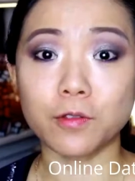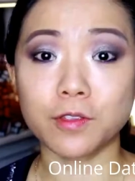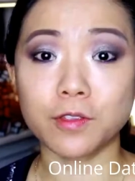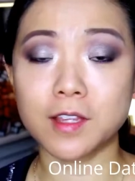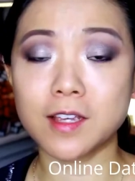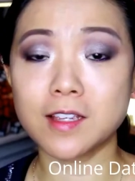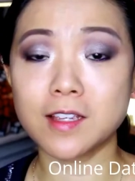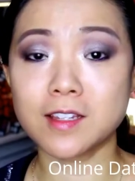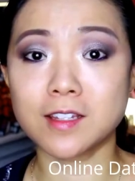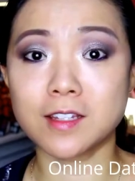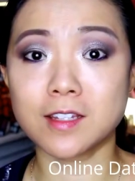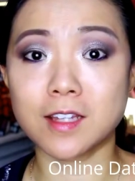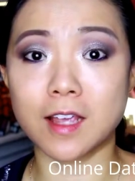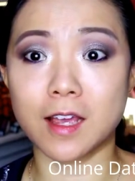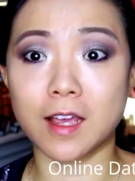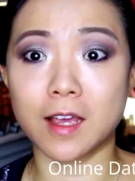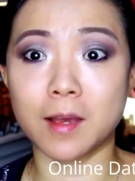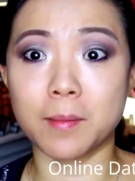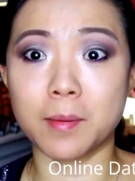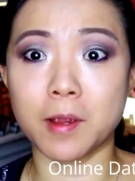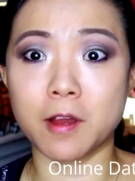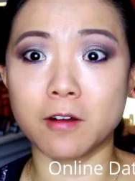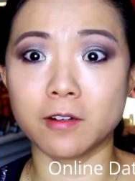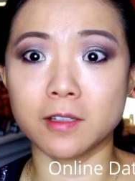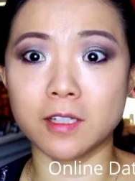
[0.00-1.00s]
So this
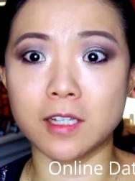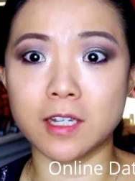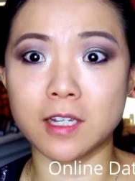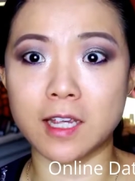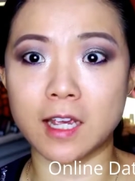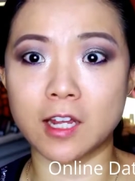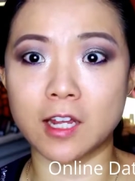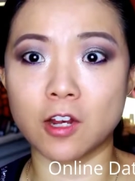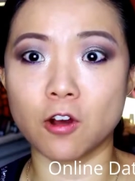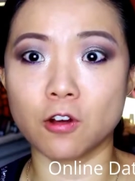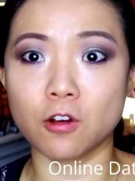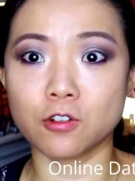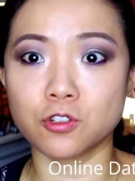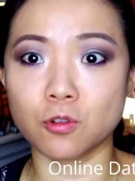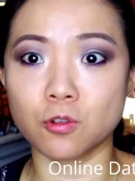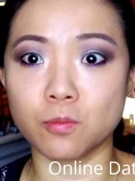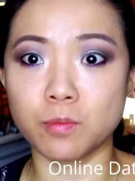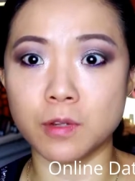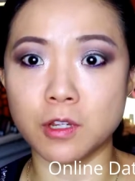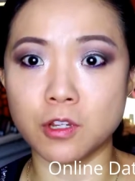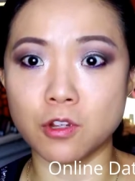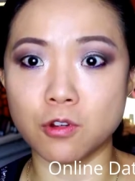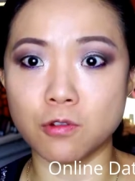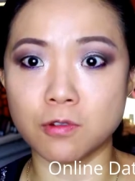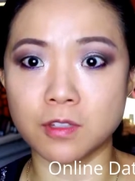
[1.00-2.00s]
apparently can also
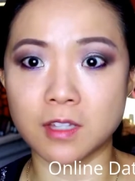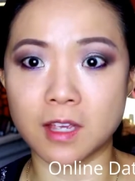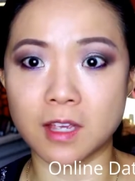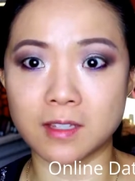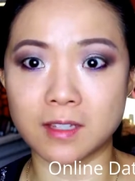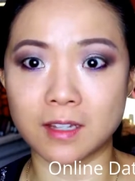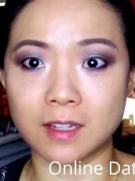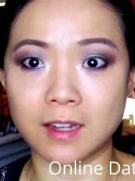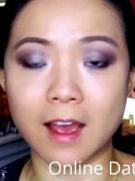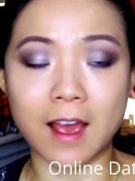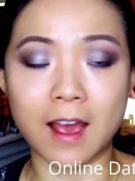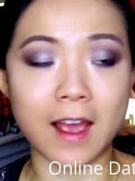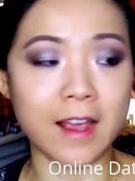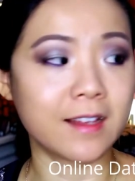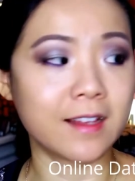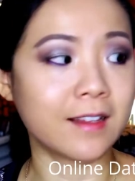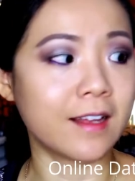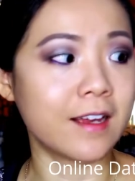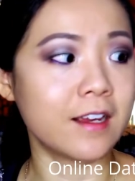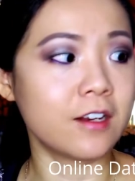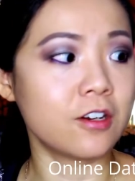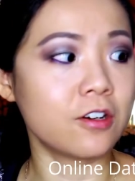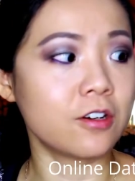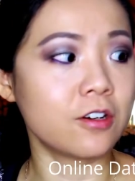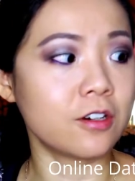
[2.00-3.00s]
be used as an
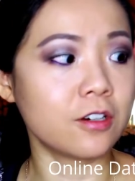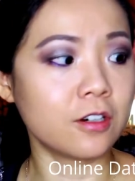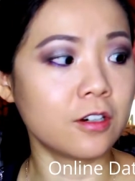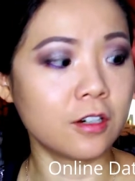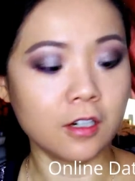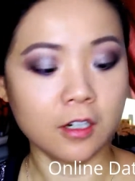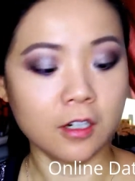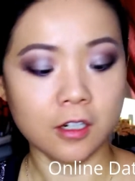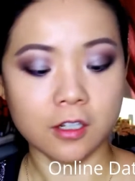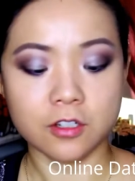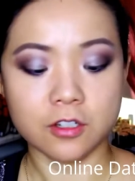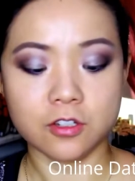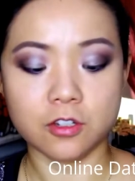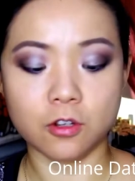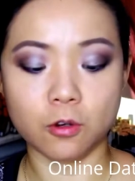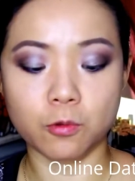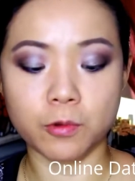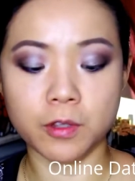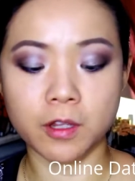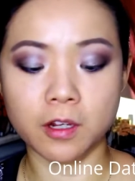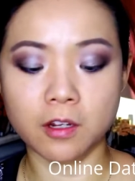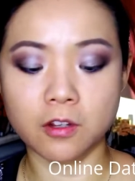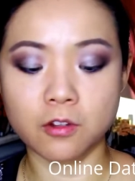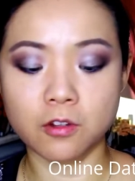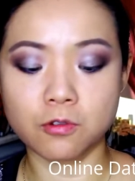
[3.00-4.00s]
eyeliner. So
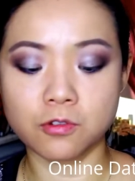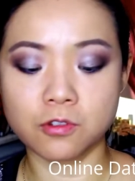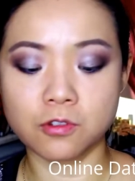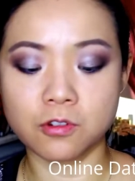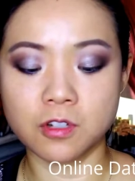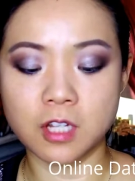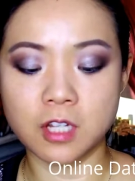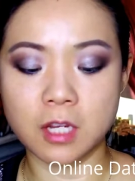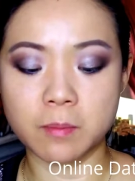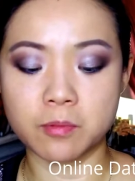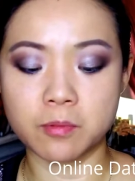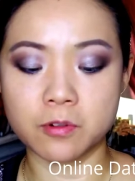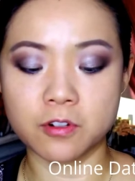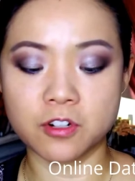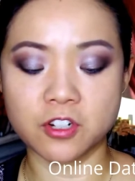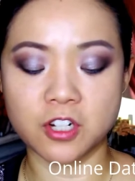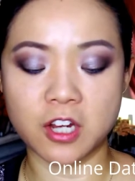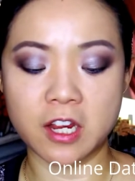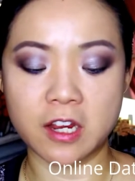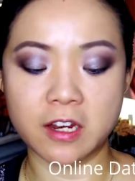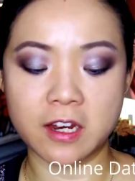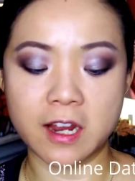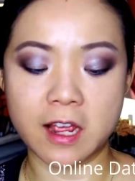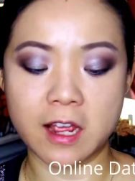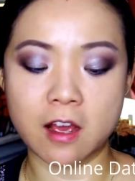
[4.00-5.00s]
we're gonna use the deeper
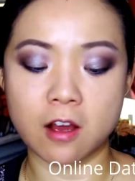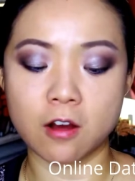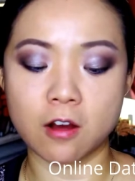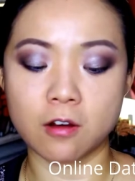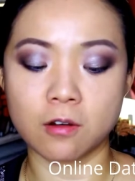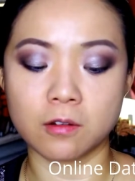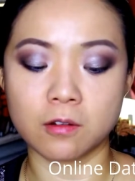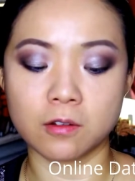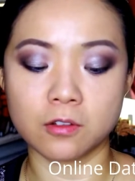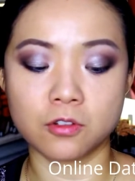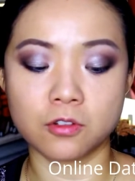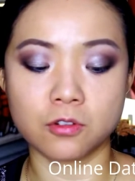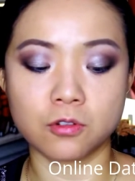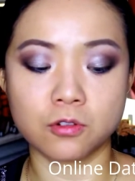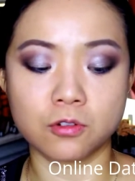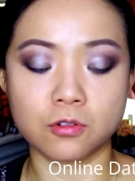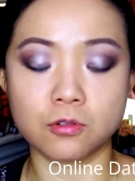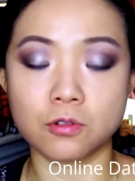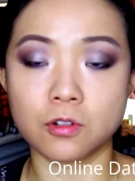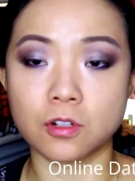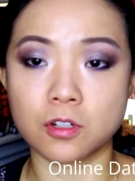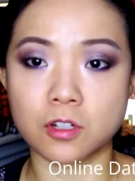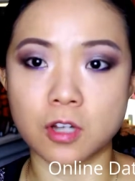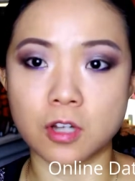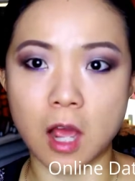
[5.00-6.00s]
shade now to
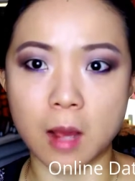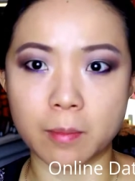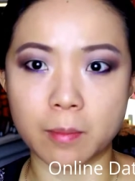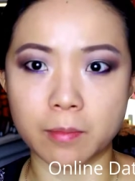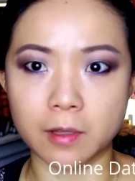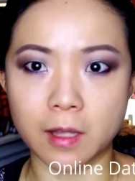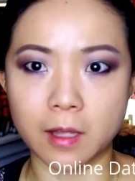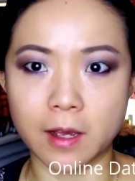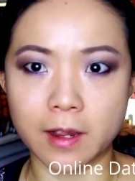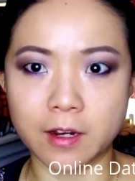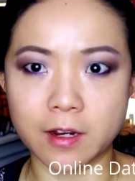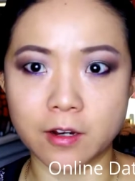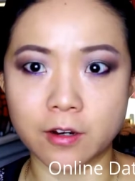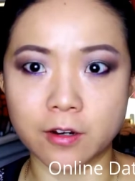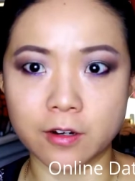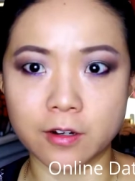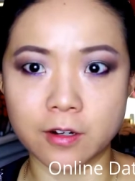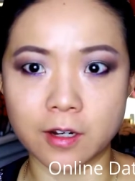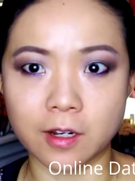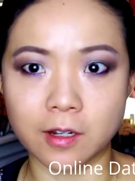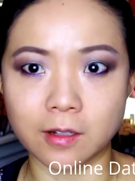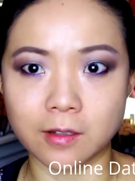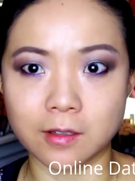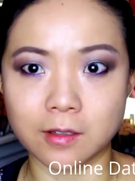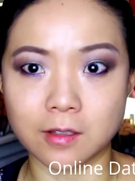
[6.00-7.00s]
do the top liner
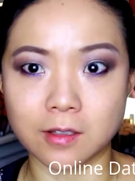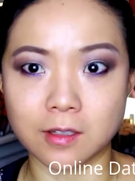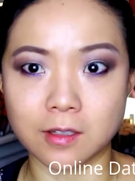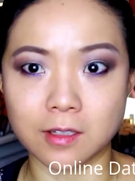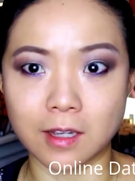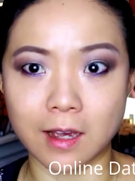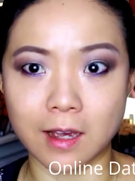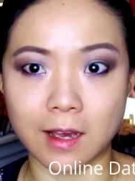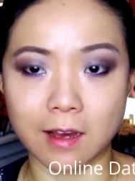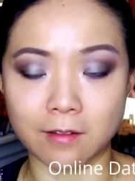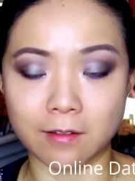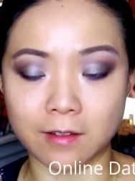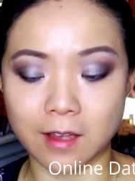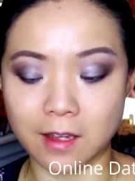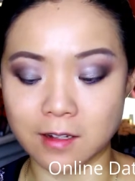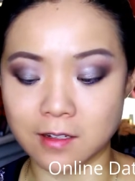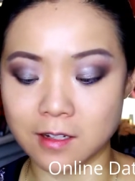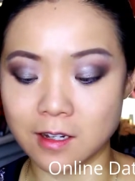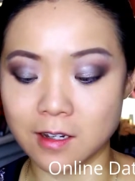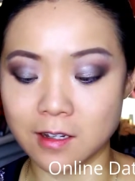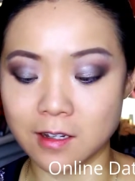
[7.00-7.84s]
and see how that